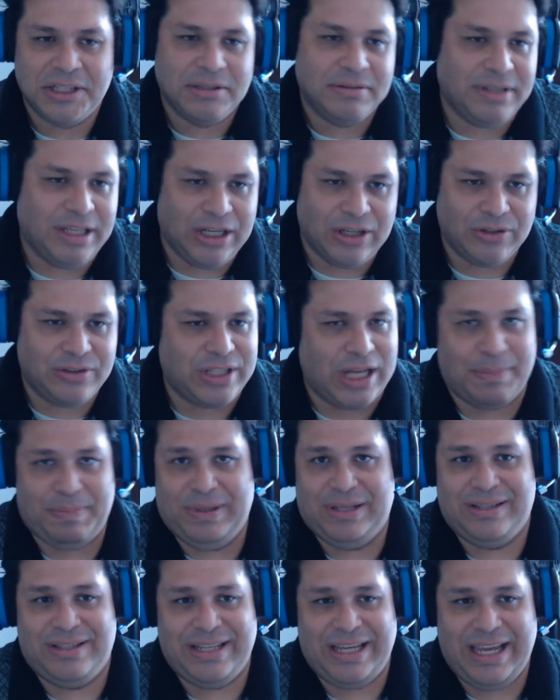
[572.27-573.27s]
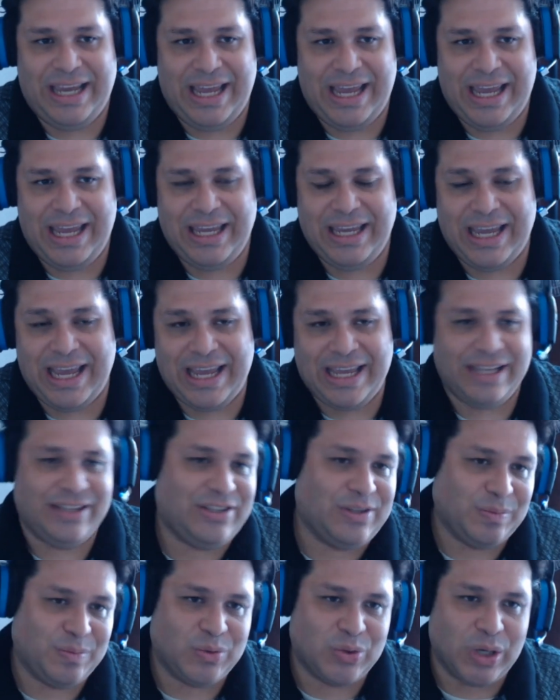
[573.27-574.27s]
stop and say hey and
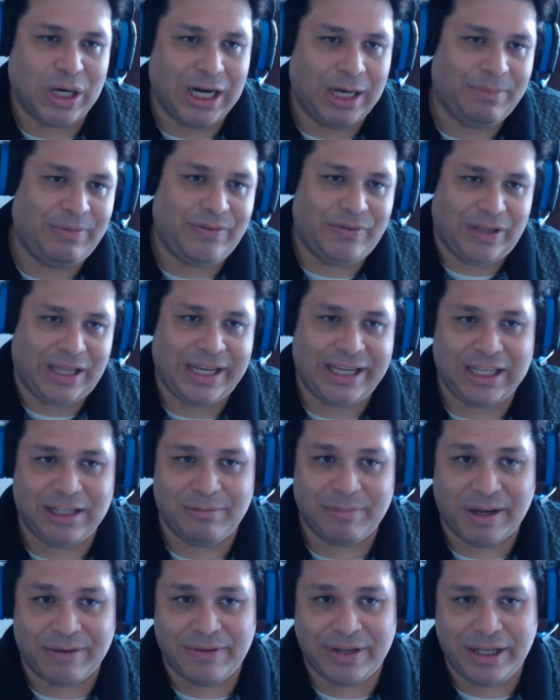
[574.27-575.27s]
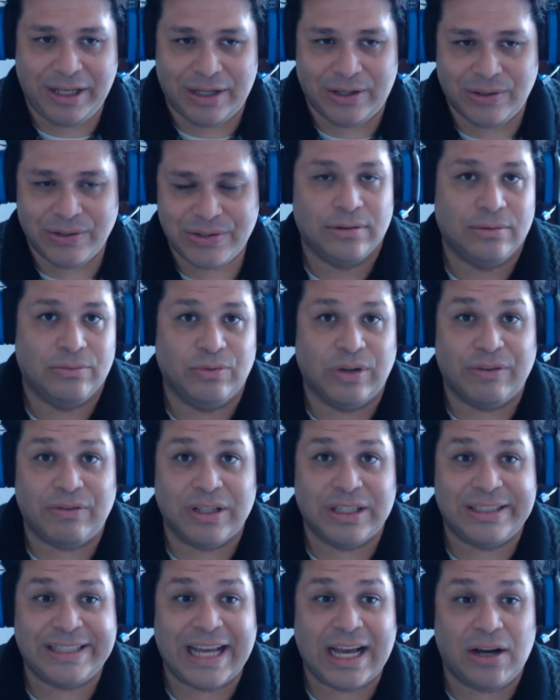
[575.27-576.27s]
subscribe if you like any of my videos.
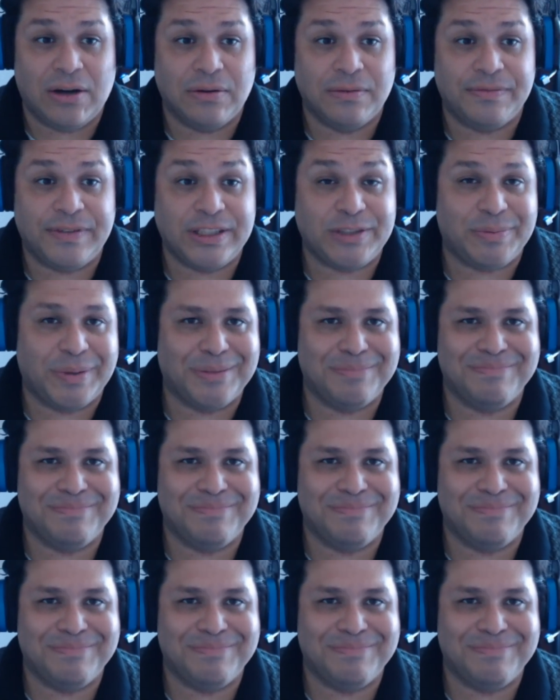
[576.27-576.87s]
Rivelous out. Fist bump.